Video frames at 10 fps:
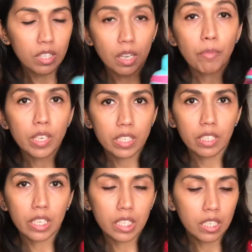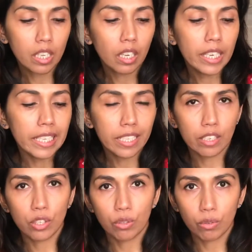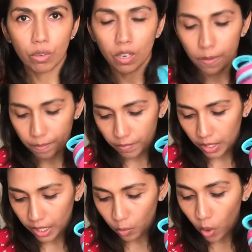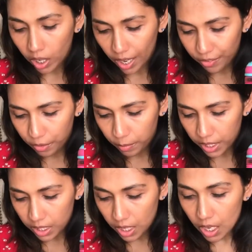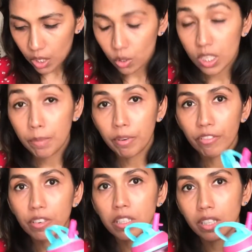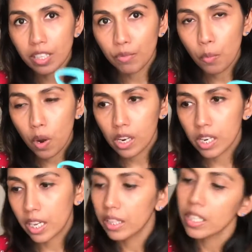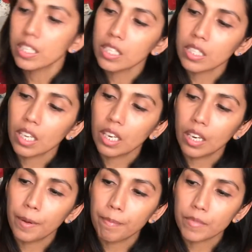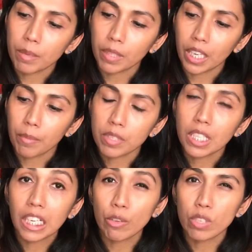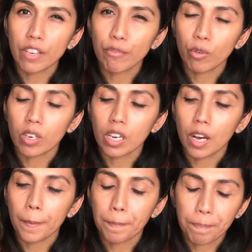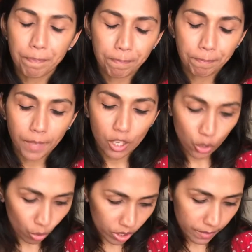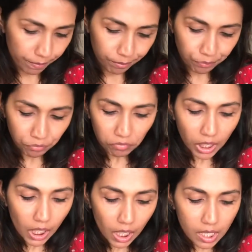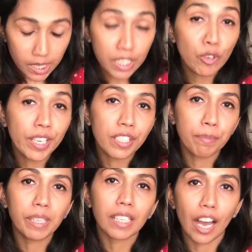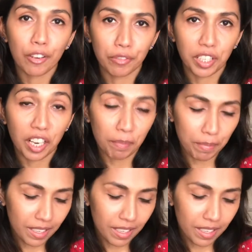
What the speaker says: some reason it's easier to get water out from this. So she prefers this for water, and this is something I'm still using for juice. She drinks milk out of the cup.